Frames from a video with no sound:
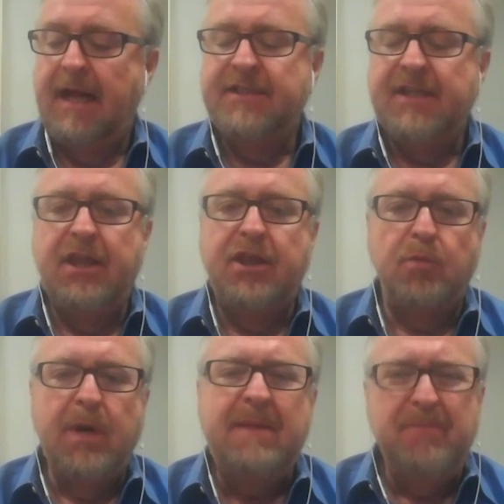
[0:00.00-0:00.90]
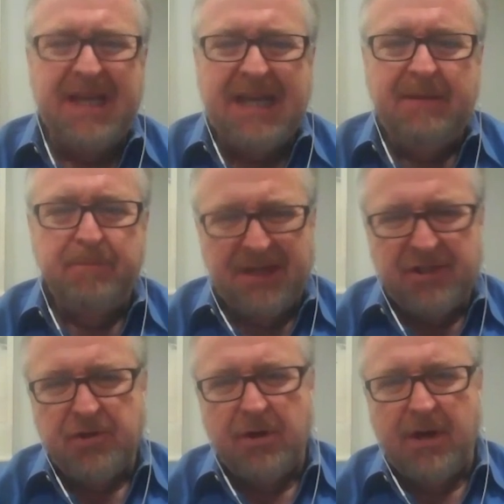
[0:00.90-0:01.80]
I'd say, 3 big
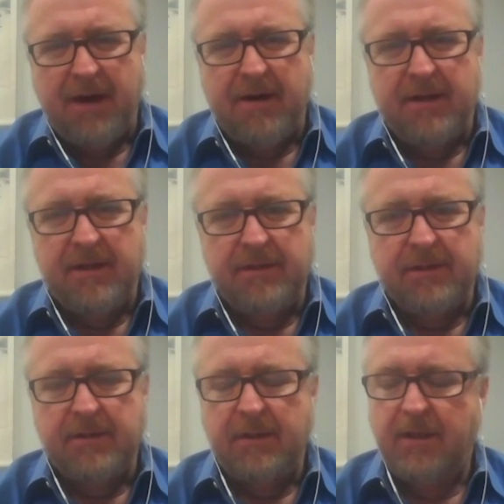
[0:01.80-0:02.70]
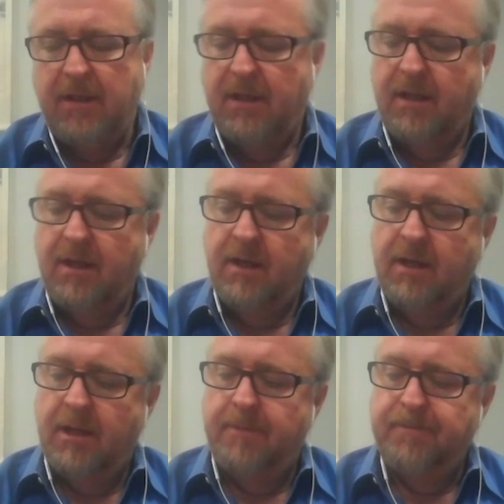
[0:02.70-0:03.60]
picture areas.
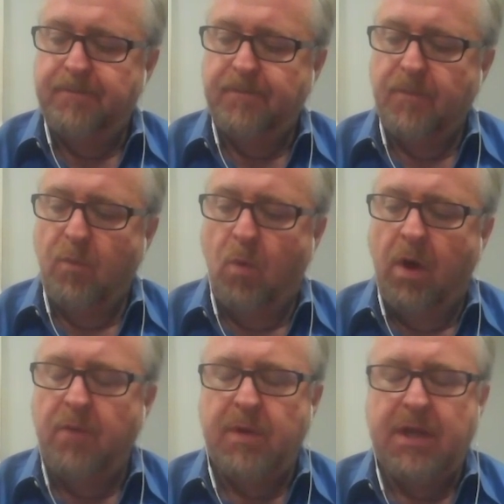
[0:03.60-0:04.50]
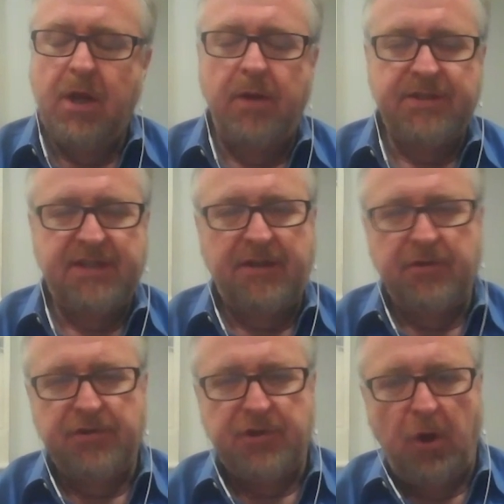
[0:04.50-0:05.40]
One we call
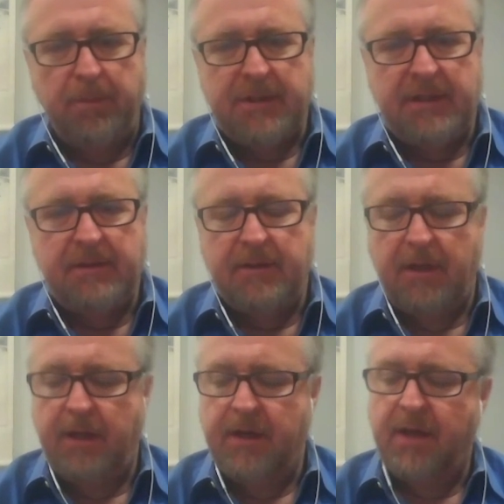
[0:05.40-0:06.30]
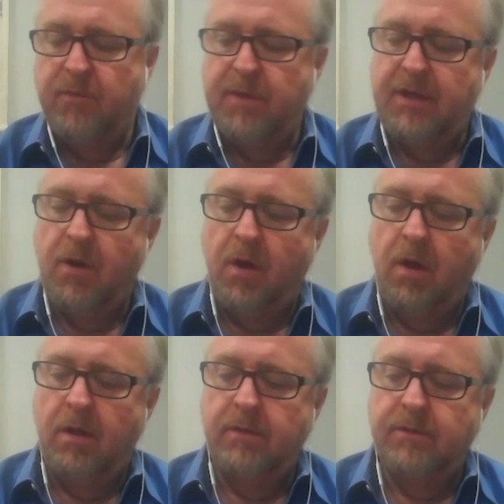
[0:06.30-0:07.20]
sector sculpting, another we
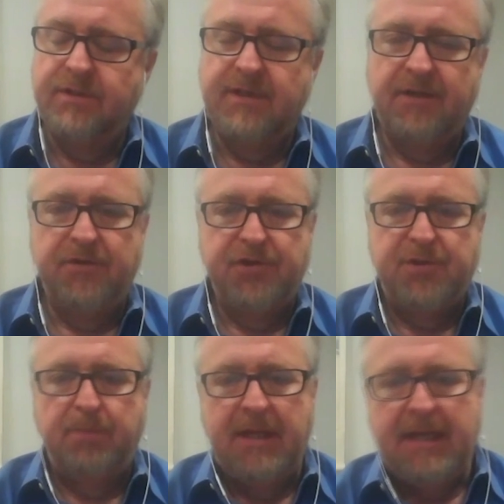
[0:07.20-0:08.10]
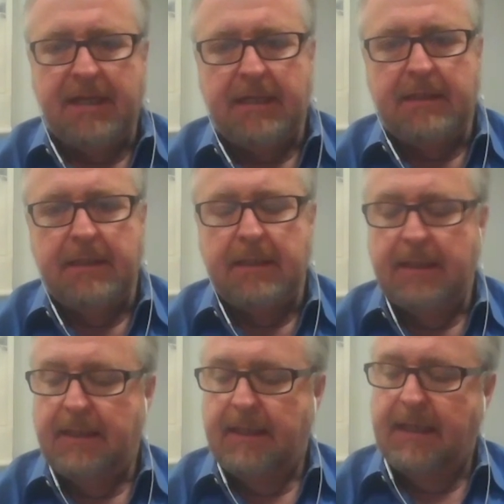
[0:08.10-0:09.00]
call sector splitting,
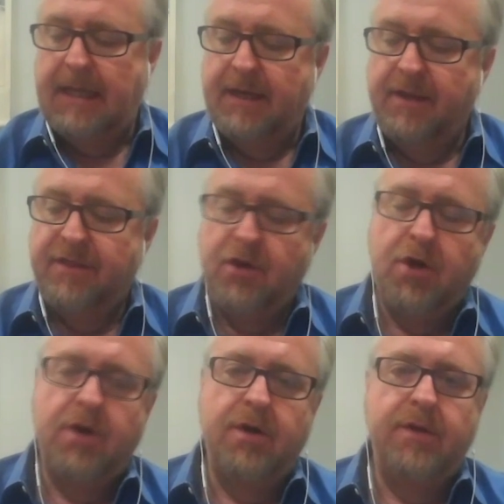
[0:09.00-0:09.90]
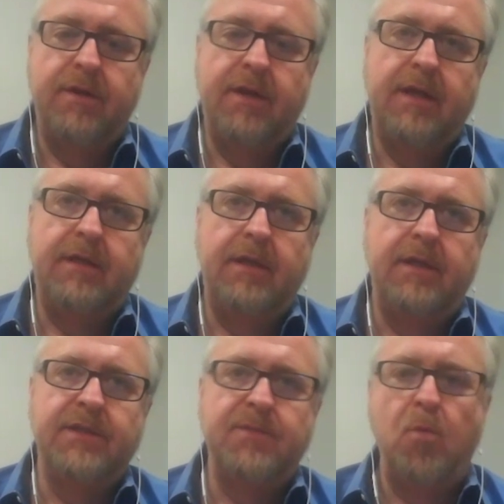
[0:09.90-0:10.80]
and a third that
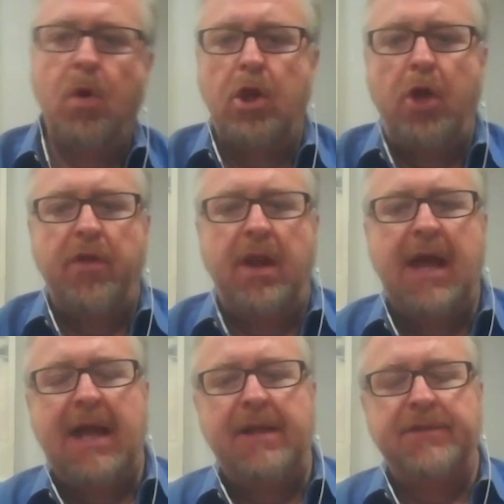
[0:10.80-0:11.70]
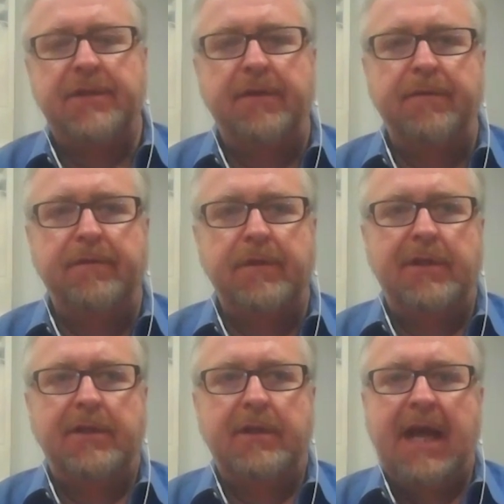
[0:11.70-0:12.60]
is more along the lines of
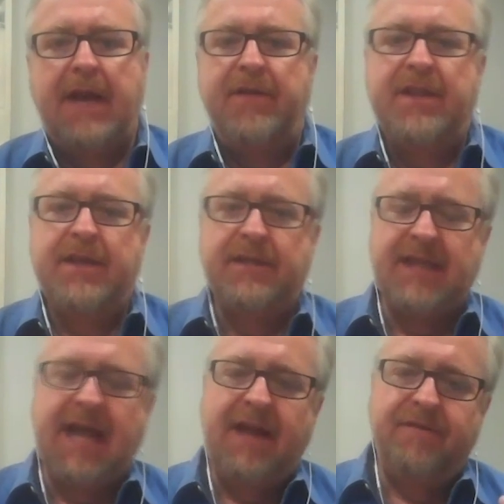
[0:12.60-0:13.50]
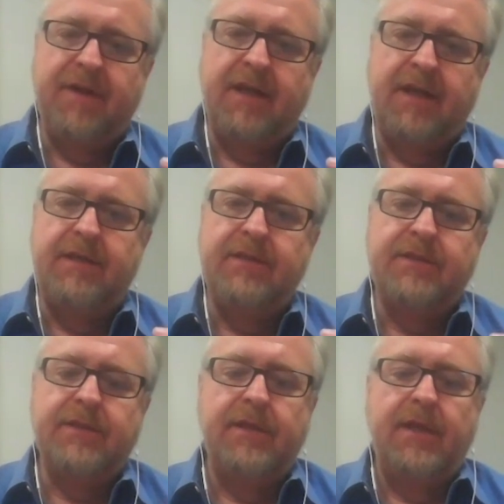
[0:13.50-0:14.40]
kind of in the design
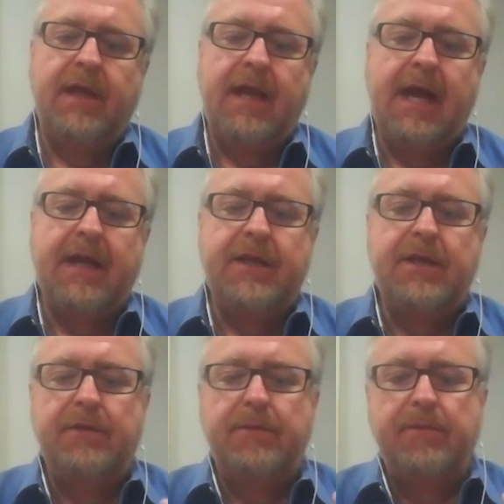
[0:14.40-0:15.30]
phase, how do you